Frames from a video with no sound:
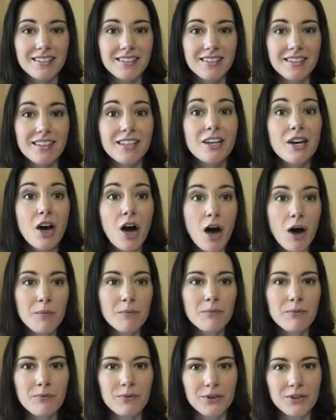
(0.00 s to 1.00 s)
the
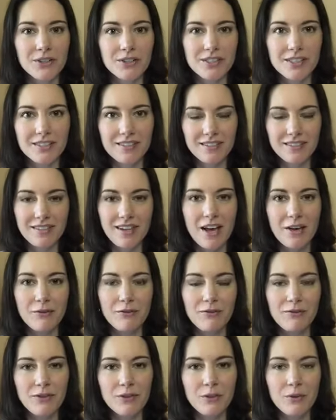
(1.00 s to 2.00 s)
comfort I
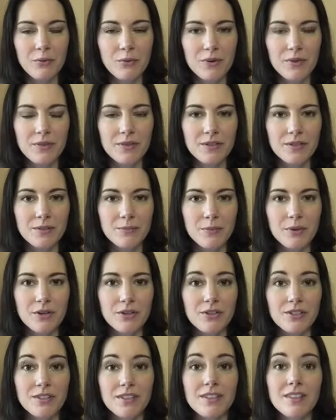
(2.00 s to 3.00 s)
feel with this
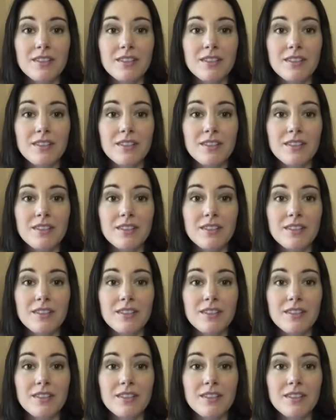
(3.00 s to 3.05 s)
person,